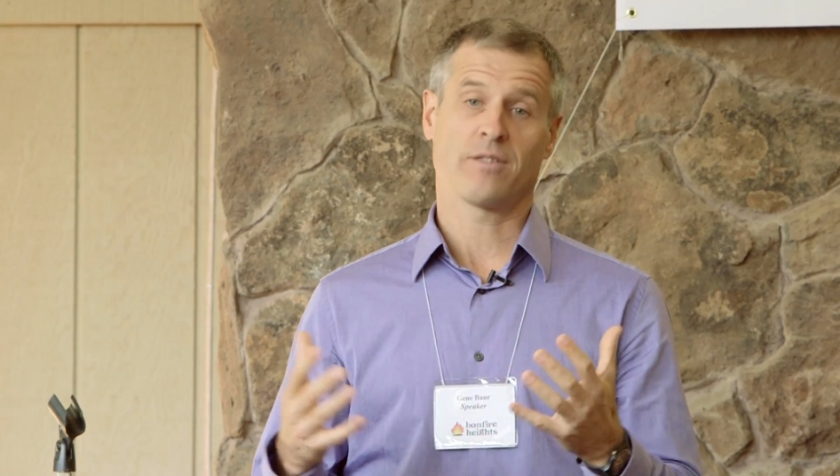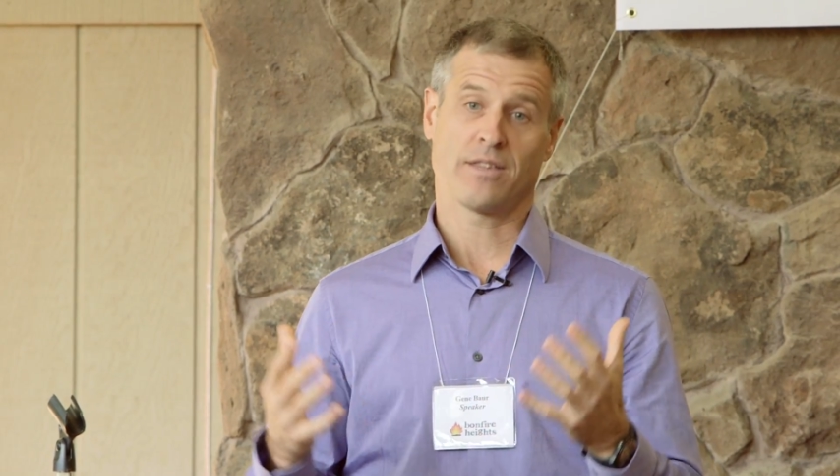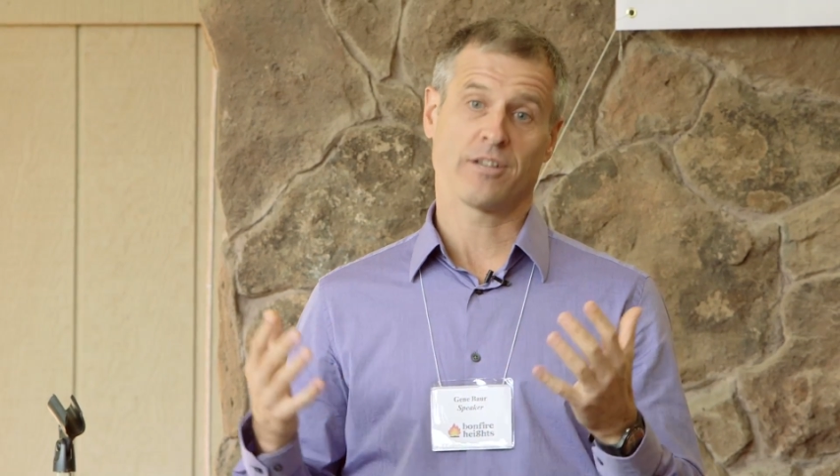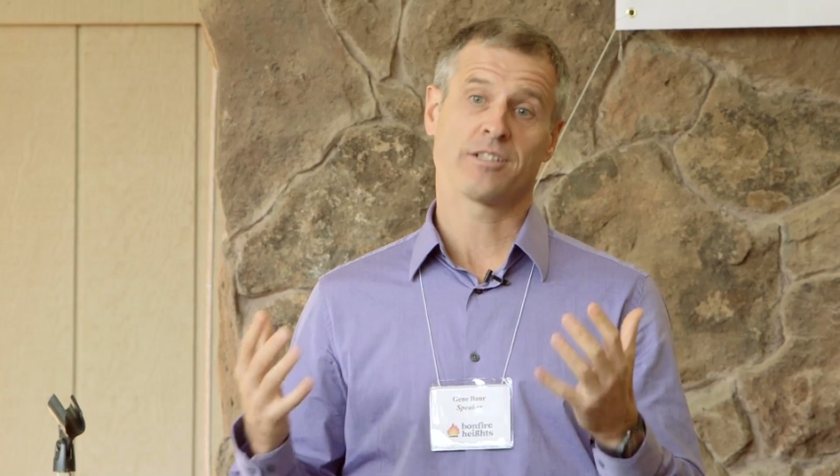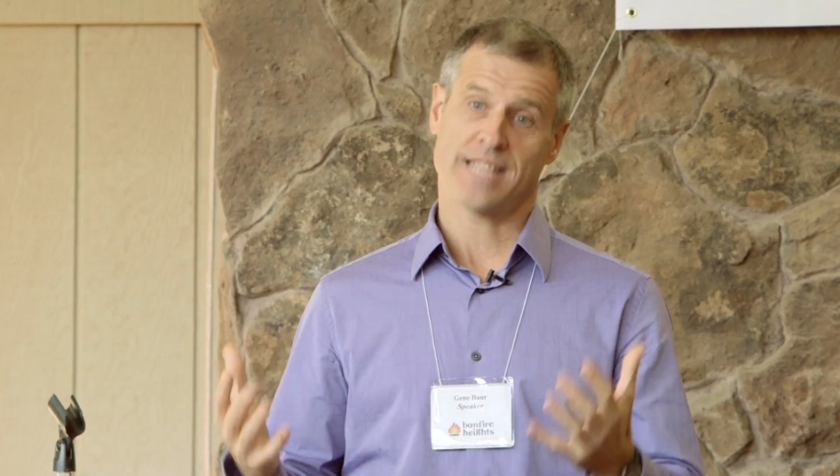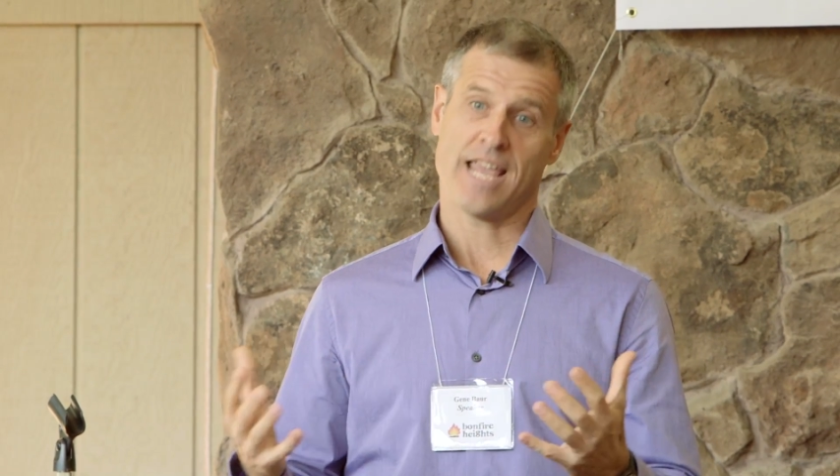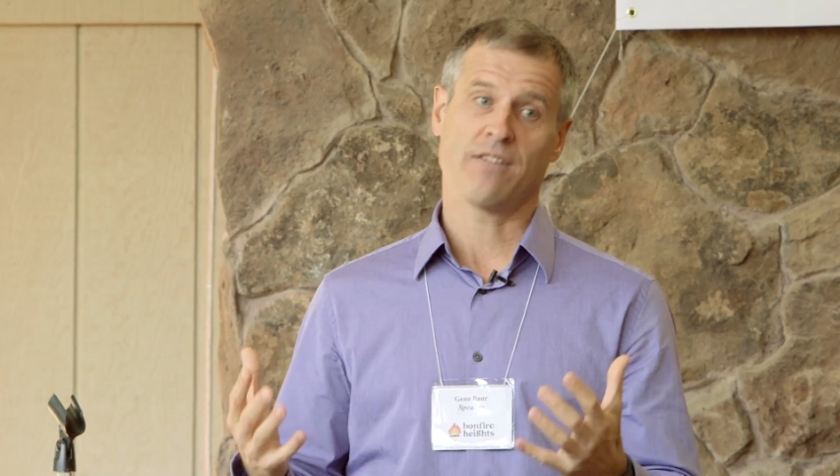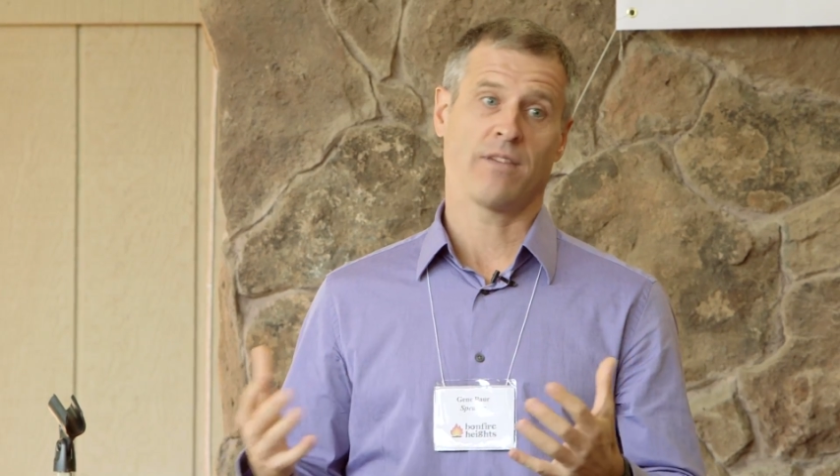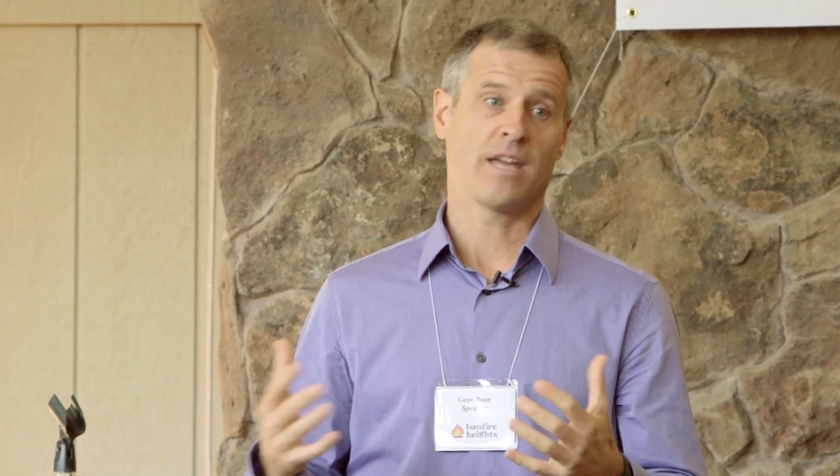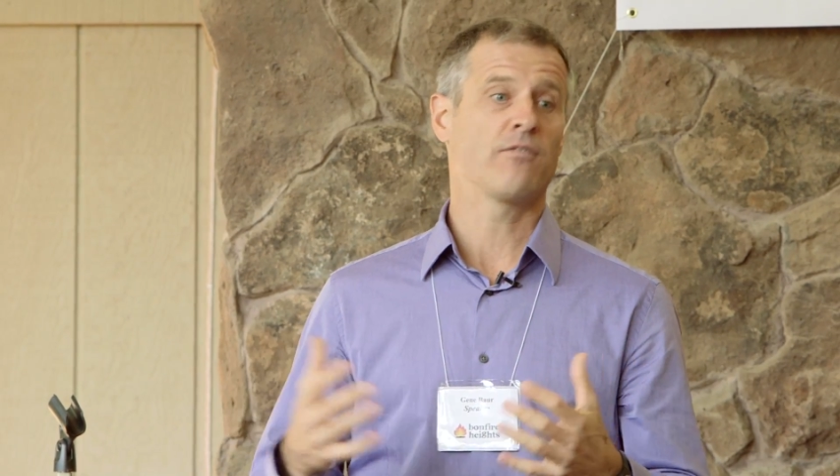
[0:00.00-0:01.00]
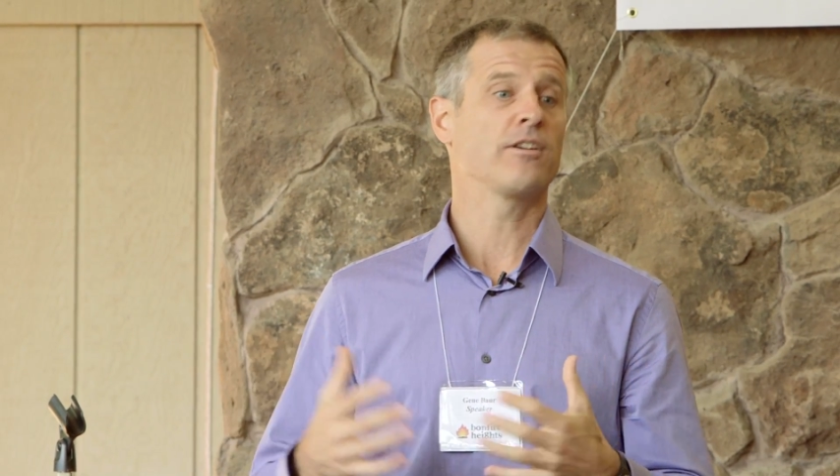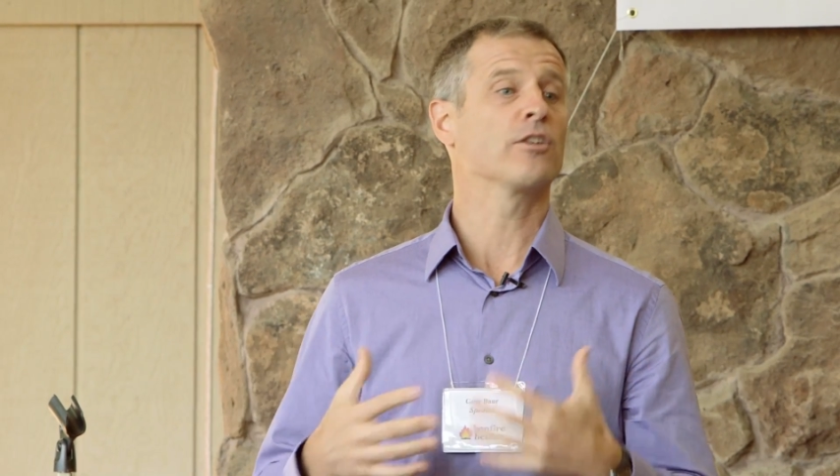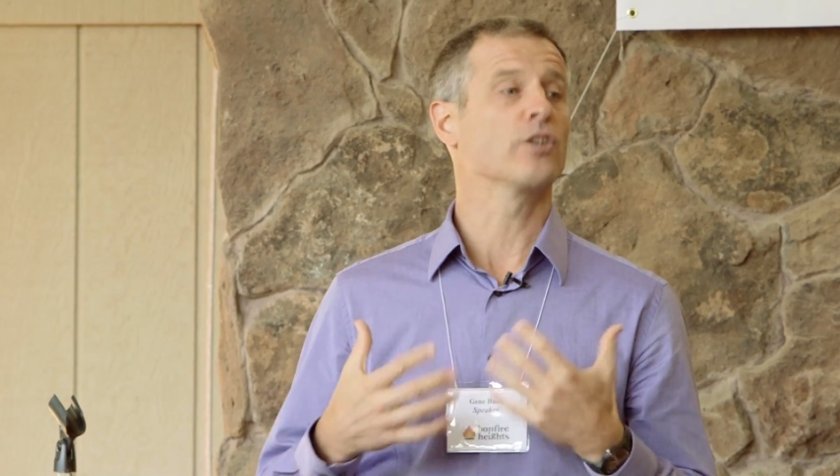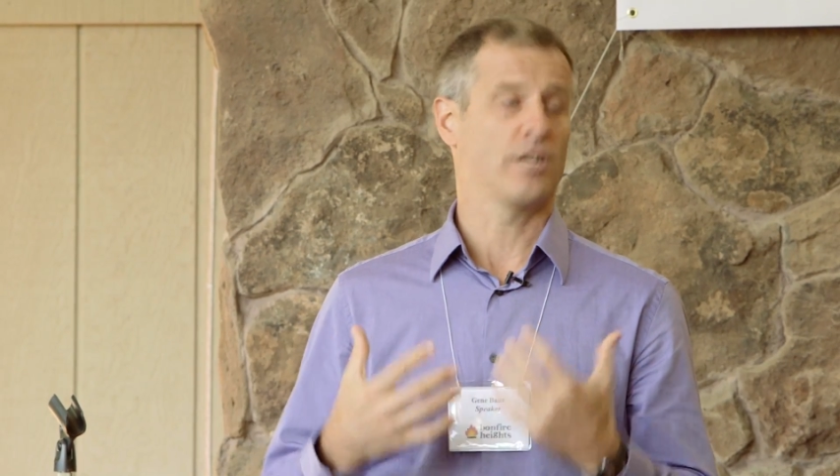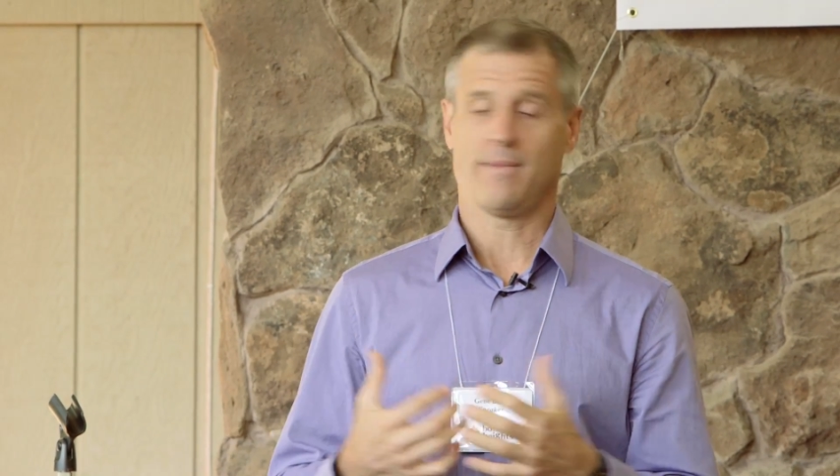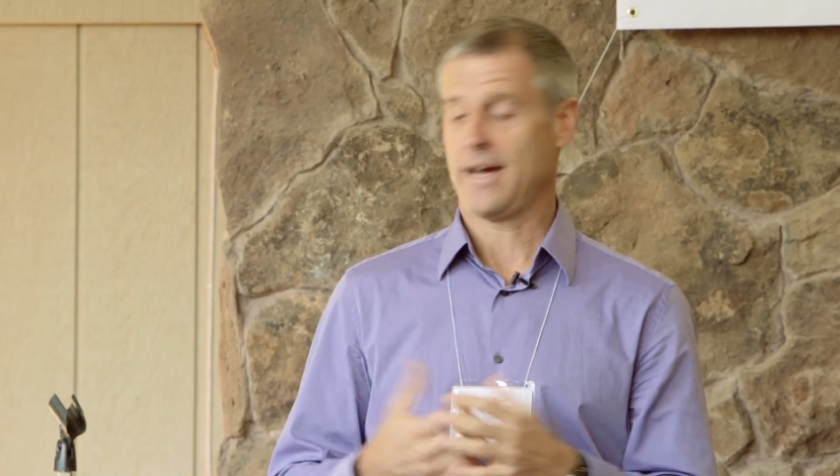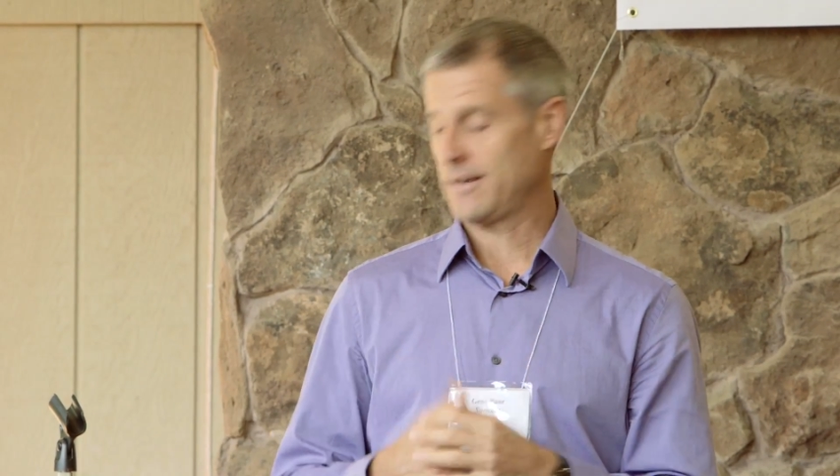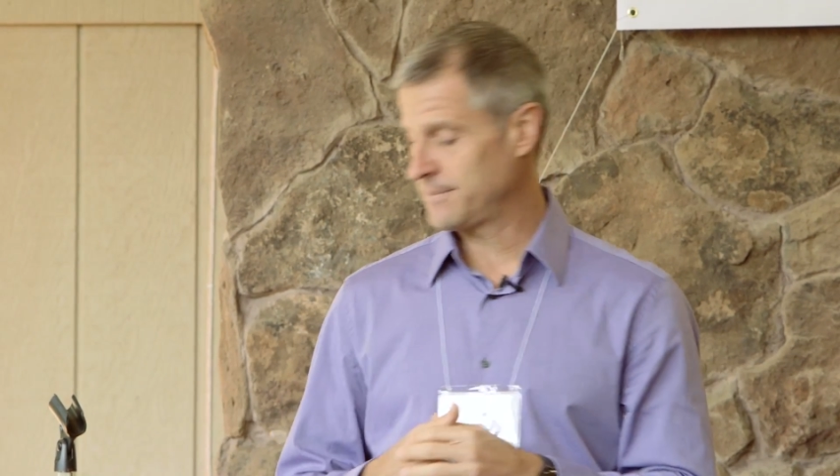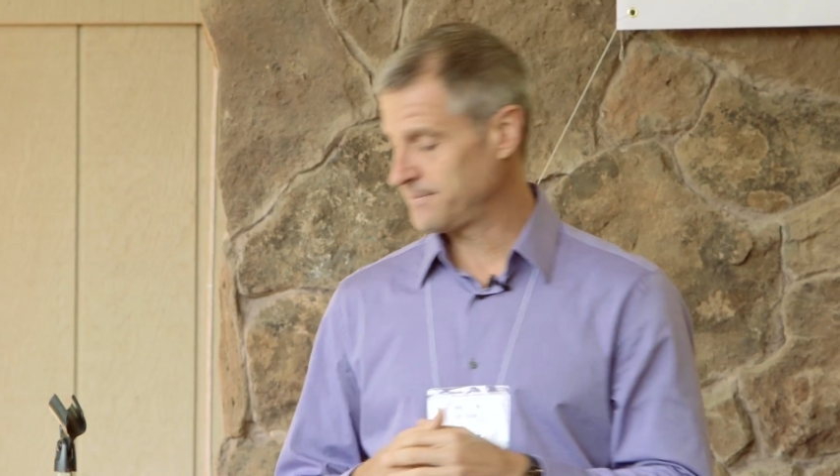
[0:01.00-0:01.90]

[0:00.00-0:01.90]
that they're safe and feel good about it.